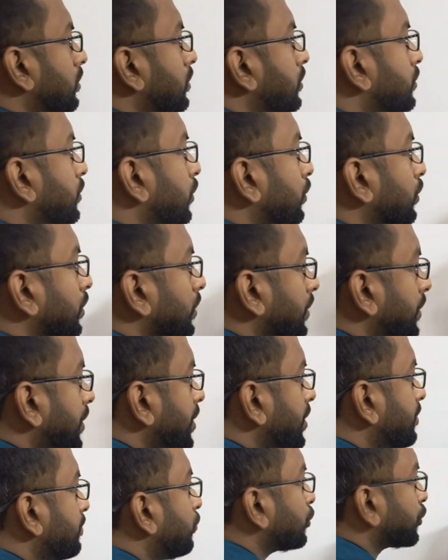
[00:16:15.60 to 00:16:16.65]
So
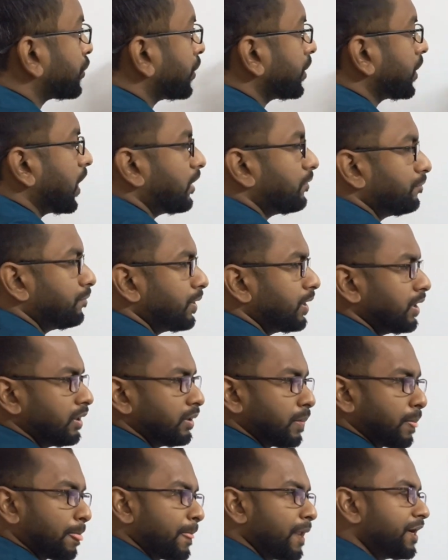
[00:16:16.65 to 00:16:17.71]
this motion can be
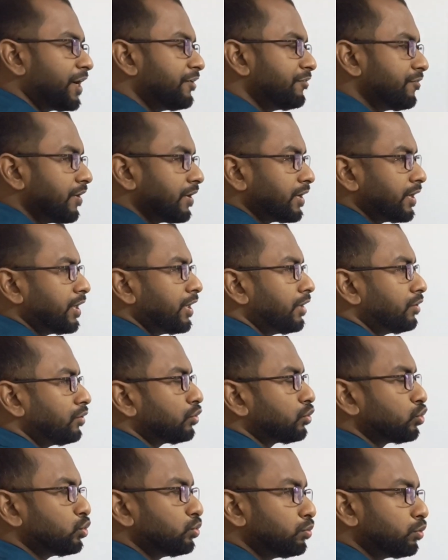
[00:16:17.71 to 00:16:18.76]
divided into
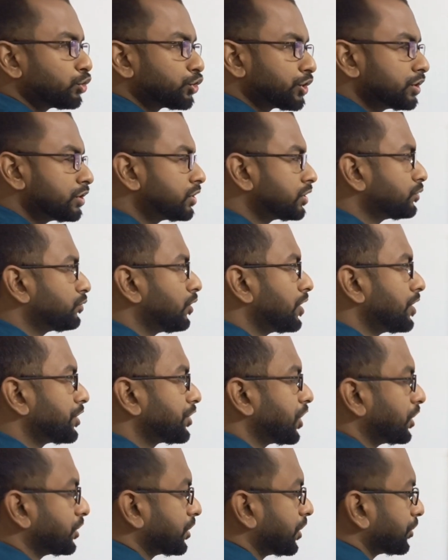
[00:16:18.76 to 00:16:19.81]
two motions. One is
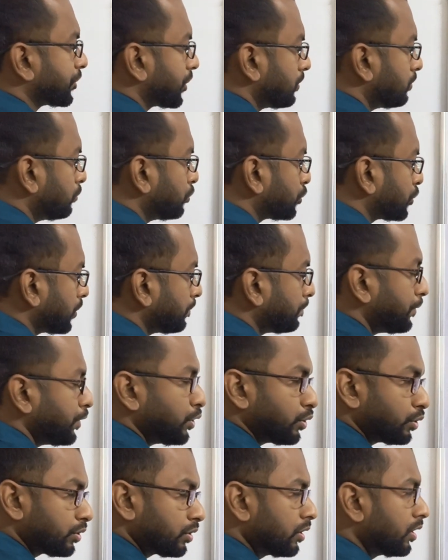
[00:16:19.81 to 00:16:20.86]
translational motion
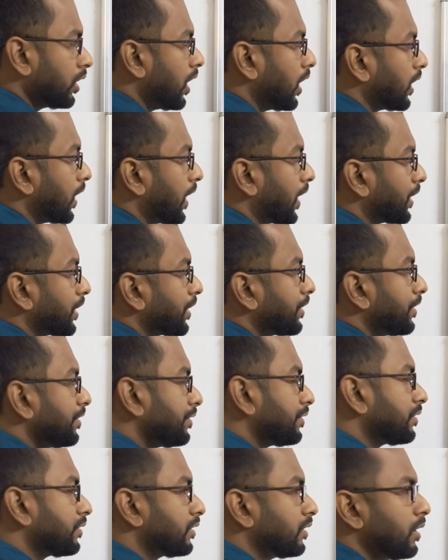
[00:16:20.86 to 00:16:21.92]
pure, and another
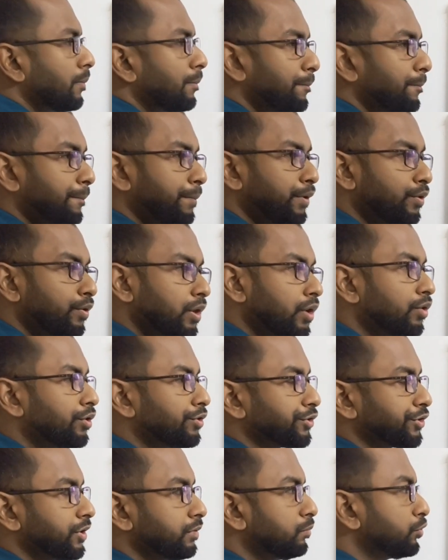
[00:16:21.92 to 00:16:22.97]
is purely
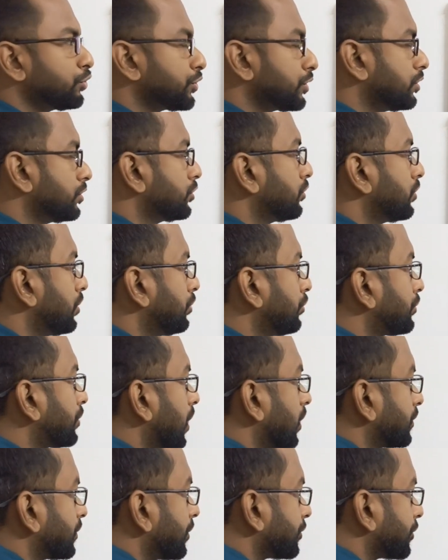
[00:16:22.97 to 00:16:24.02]
rotational motion. So due to
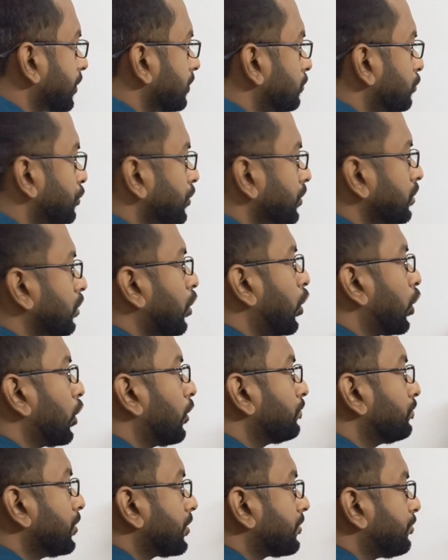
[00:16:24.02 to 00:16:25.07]
translational motion, all
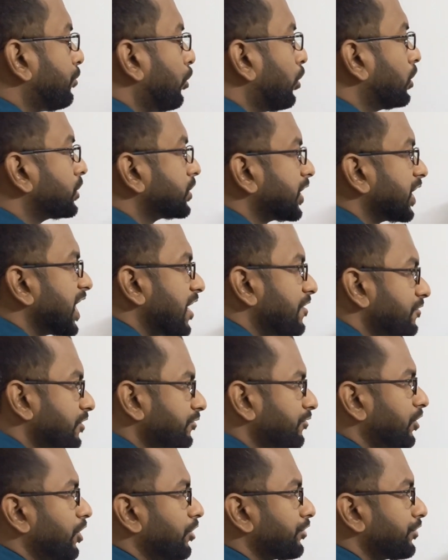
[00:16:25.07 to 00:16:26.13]
of these points are having
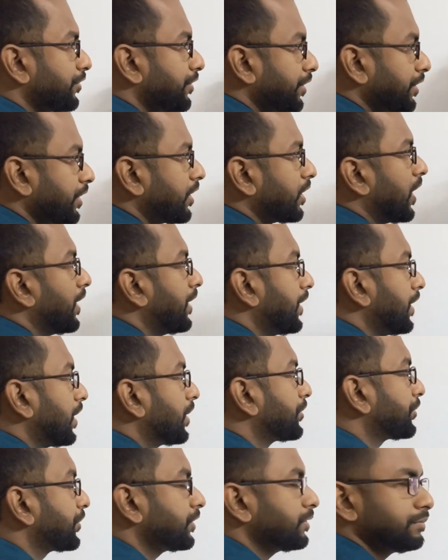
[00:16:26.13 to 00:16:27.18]
velocity in the right
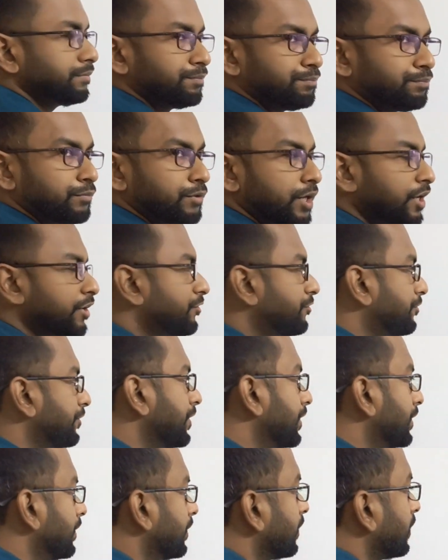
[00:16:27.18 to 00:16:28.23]
direction, that is
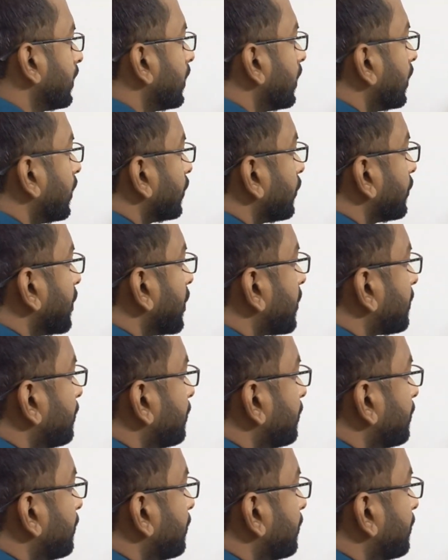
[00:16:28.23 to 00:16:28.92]
v. So this